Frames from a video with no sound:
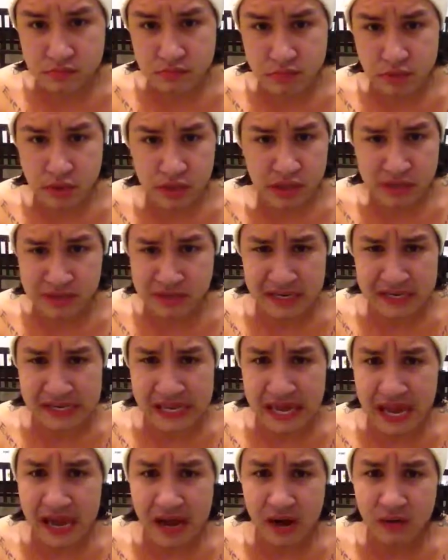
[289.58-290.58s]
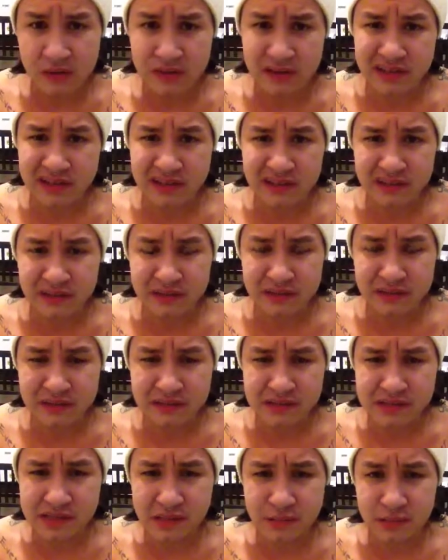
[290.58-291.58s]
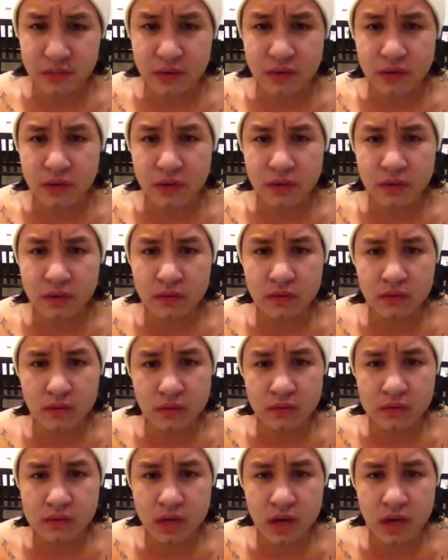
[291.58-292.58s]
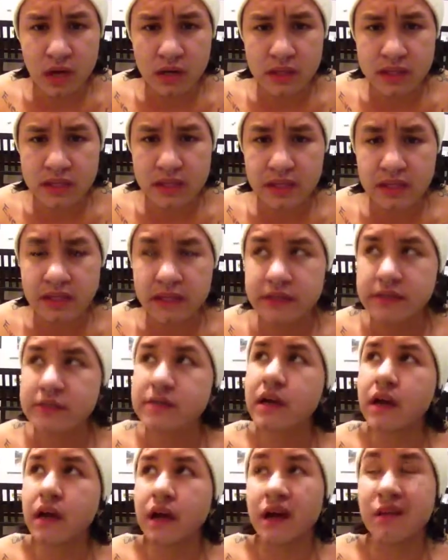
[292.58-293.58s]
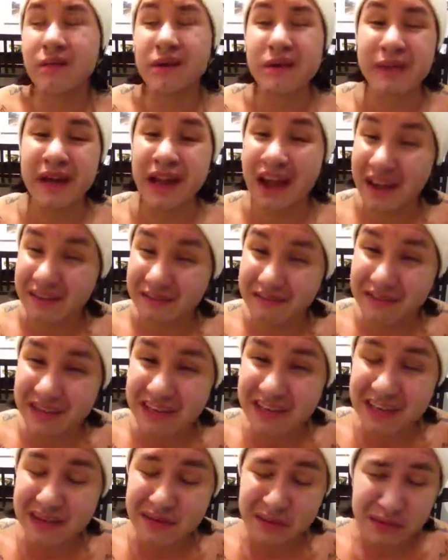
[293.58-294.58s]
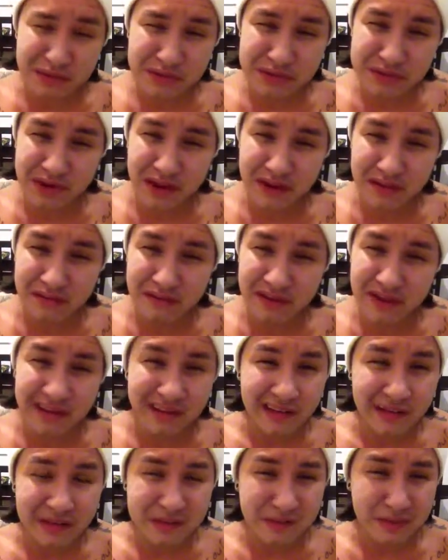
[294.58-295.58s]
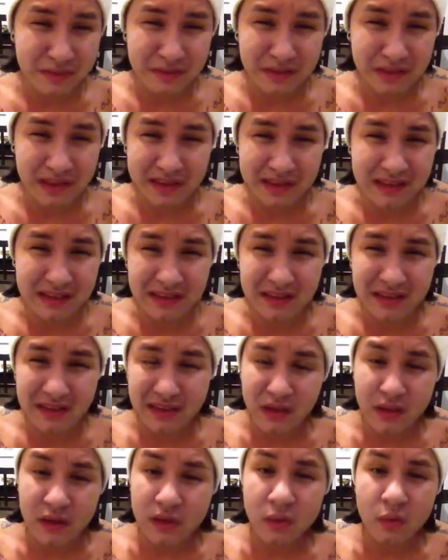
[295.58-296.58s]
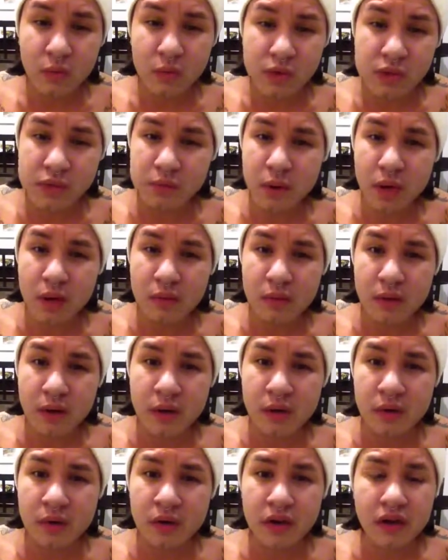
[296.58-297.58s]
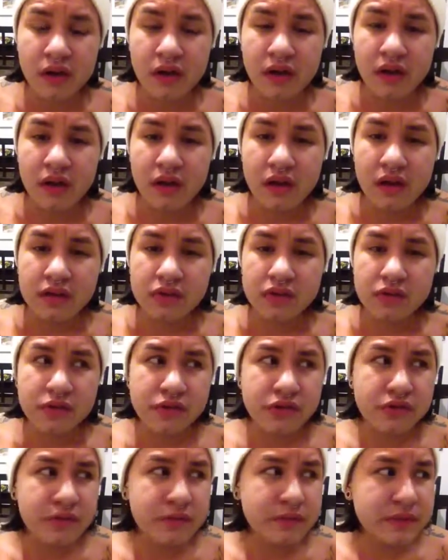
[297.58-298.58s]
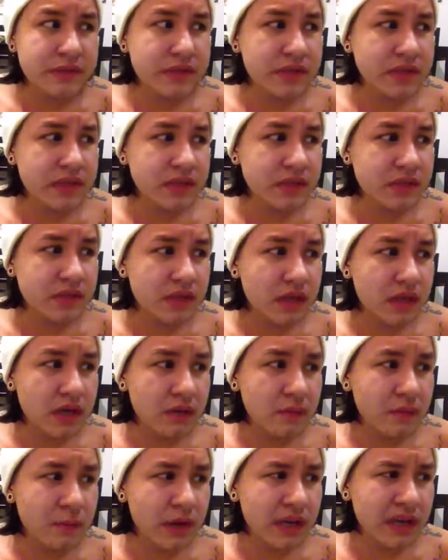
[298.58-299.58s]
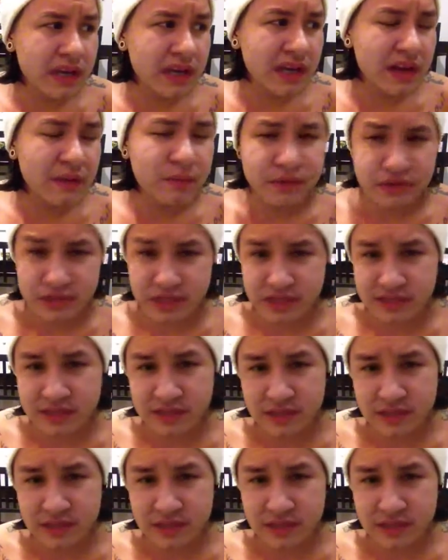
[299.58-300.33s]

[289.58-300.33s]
put in my gown and the little slipper sock dealies, got my IV, which was not fun. That was probably, like, the worst part about surgery besides waking up, which that